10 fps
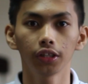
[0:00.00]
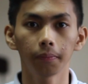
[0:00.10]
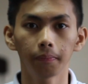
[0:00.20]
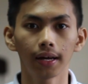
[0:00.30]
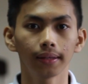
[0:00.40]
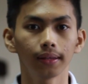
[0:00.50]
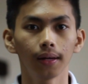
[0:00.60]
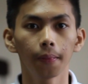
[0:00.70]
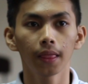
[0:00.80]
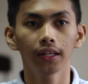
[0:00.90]
in the band
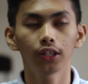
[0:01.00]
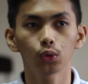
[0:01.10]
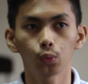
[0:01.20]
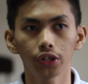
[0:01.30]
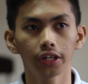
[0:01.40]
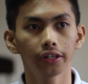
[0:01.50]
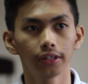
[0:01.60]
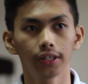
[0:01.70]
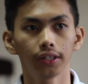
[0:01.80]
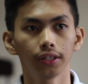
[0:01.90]
that we are
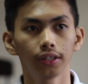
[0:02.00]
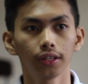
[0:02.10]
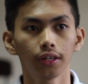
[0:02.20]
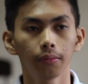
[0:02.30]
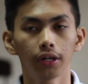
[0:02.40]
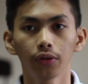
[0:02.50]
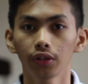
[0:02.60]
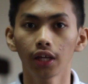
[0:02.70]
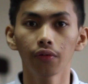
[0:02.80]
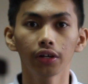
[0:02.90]
in, but if
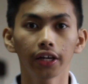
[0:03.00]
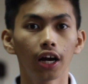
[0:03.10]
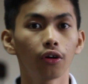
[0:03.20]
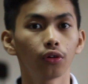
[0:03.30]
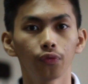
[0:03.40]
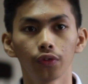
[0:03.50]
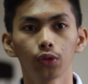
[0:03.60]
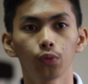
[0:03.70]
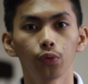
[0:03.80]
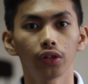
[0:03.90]
we never get out of
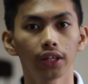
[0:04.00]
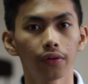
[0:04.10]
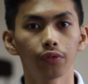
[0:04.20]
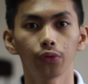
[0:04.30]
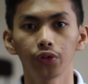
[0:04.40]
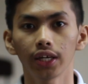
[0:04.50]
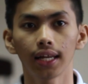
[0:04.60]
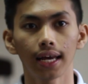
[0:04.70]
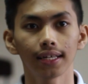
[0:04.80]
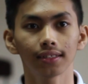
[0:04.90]
it, we will never
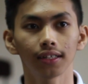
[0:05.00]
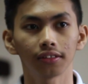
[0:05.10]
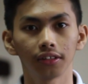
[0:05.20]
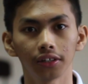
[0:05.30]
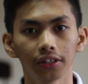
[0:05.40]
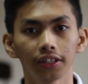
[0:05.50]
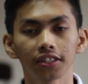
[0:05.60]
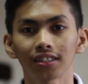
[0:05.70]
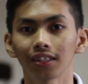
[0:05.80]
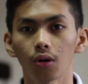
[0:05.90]
realize that there
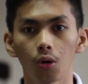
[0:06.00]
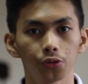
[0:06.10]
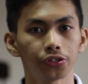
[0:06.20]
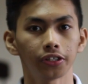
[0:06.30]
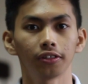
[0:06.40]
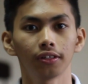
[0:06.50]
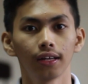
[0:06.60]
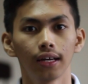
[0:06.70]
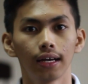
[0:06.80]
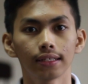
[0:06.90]
is an ocean,
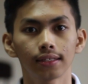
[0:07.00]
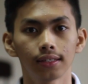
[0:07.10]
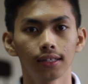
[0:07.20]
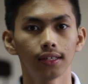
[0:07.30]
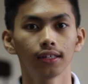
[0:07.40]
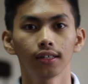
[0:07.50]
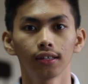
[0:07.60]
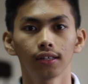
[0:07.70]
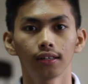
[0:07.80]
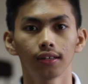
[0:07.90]
a sea
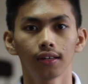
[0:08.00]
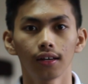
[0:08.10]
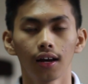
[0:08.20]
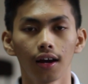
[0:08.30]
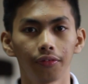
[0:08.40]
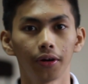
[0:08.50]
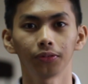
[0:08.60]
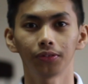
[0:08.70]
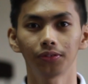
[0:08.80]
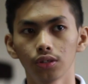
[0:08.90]
around.
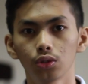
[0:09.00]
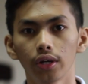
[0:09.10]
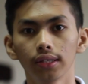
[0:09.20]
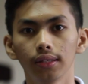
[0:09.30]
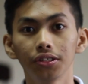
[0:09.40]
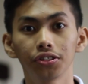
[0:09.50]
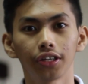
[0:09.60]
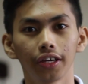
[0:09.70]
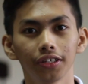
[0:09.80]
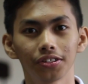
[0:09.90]
So I did
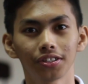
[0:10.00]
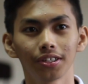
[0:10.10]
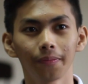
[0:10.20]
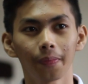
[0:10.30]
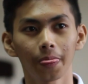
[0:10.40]
change.